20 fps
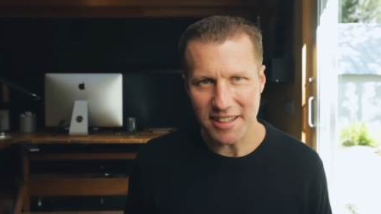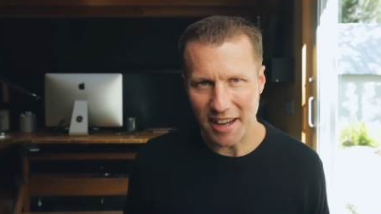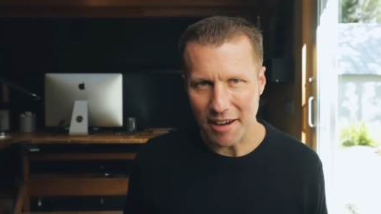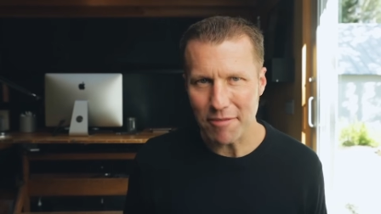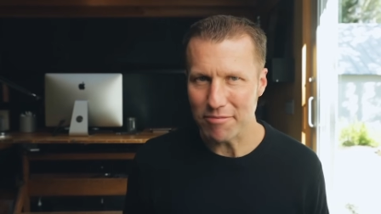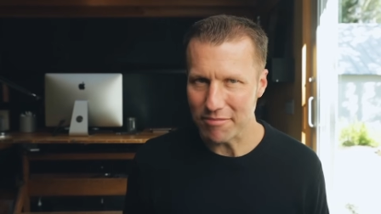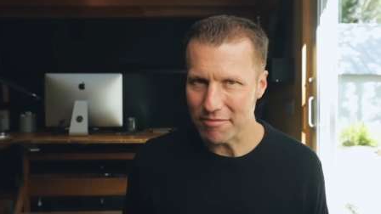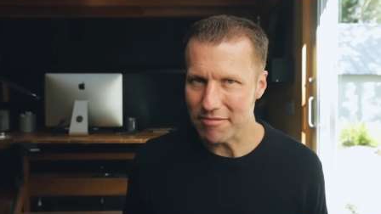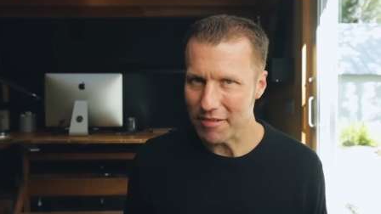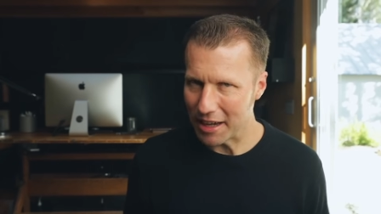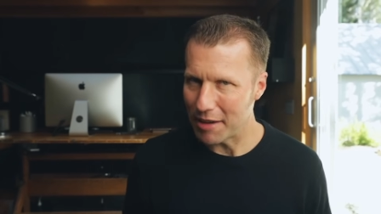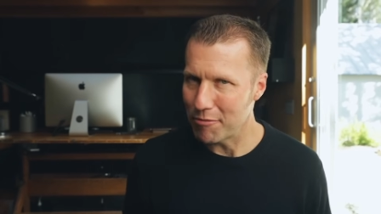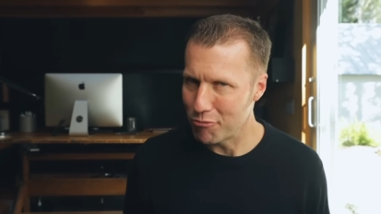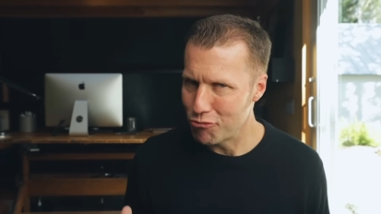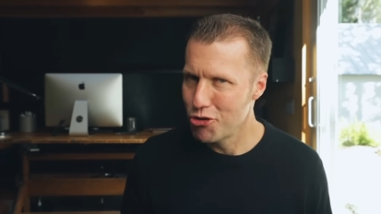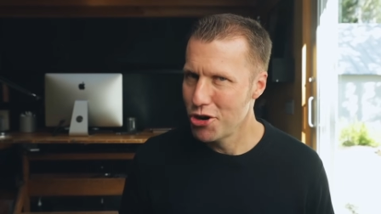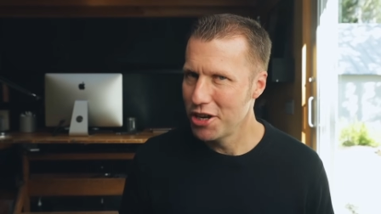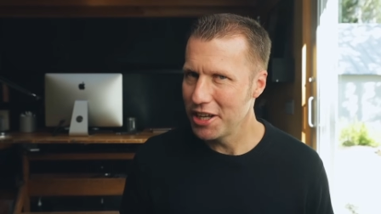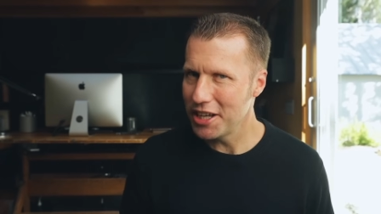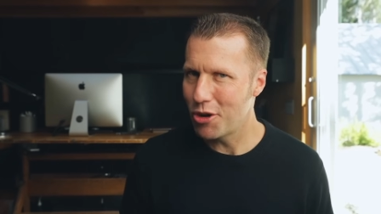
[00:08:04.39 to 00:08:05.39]
I'm, I'm
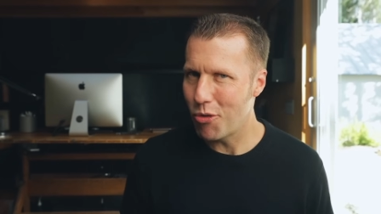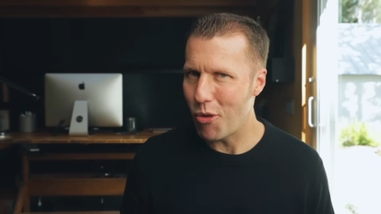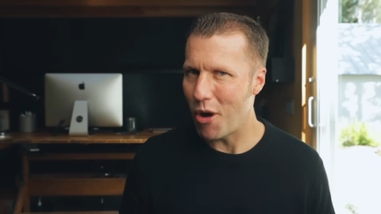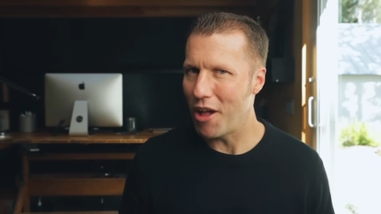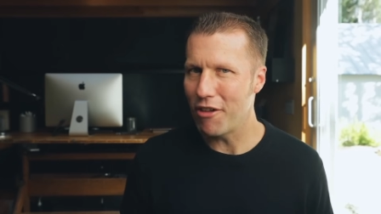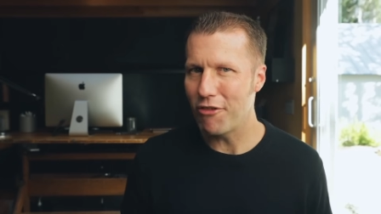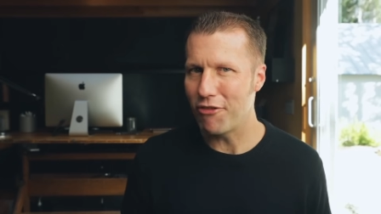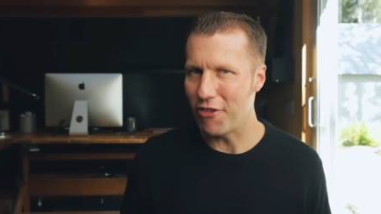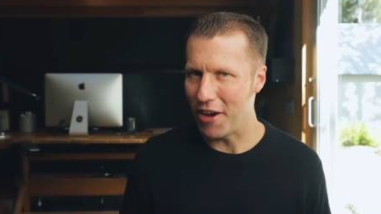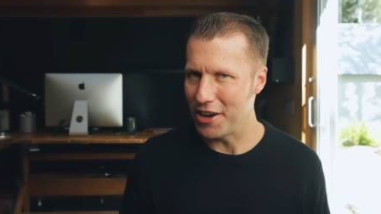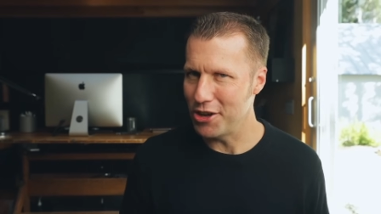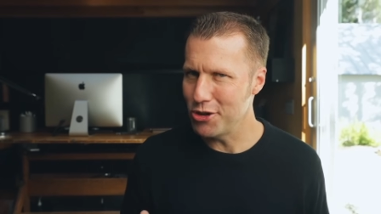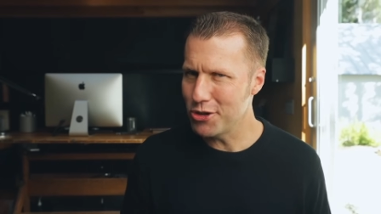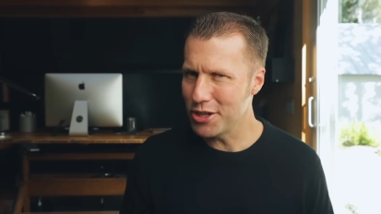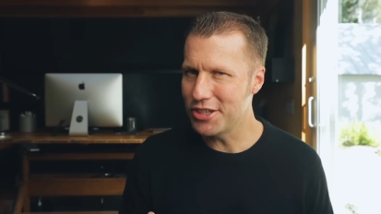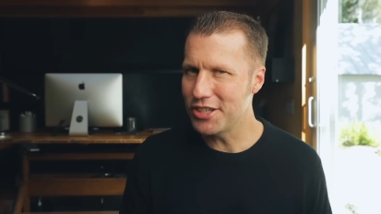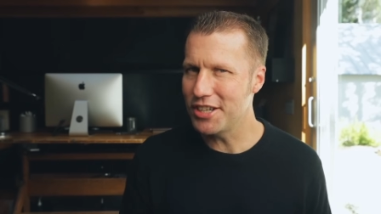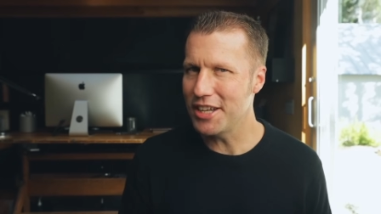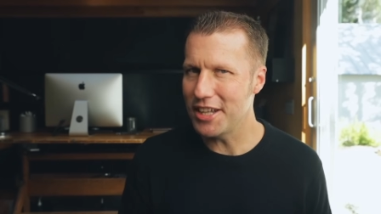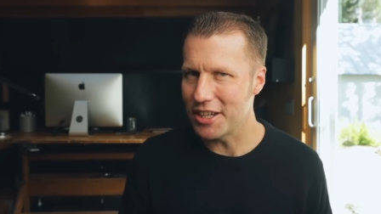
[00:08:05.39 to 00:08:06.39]
really qualified. You
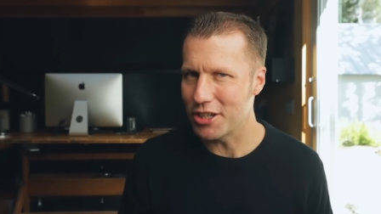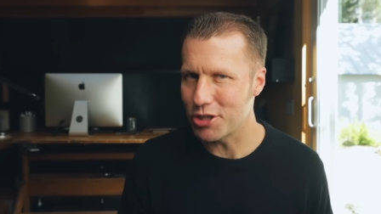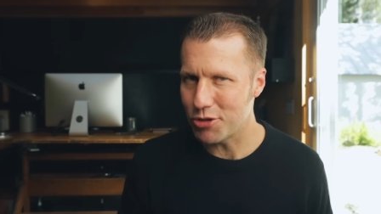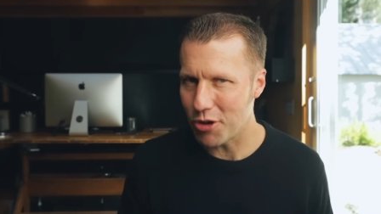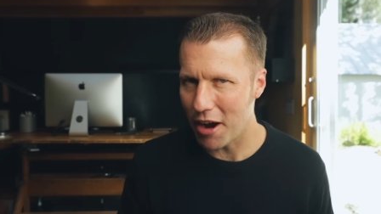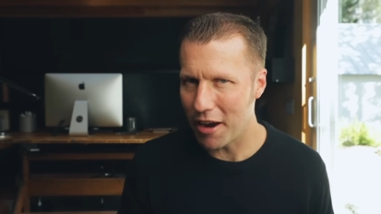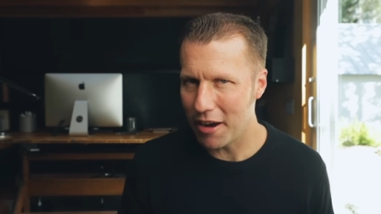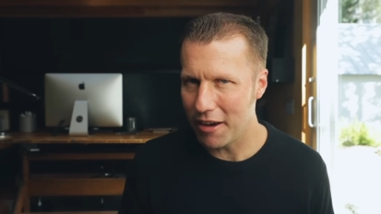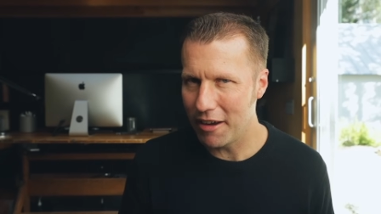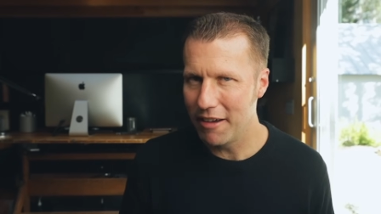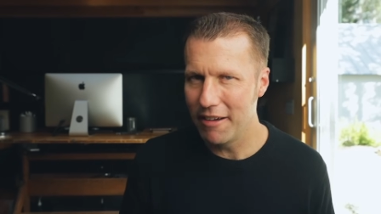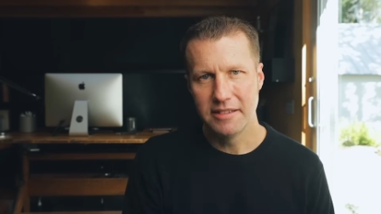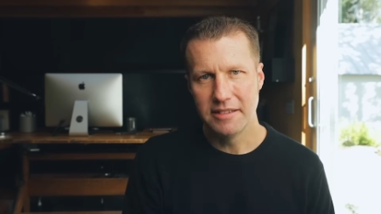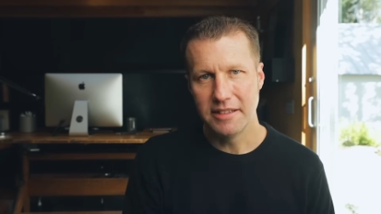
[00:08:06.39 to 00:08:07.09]
can see this, right?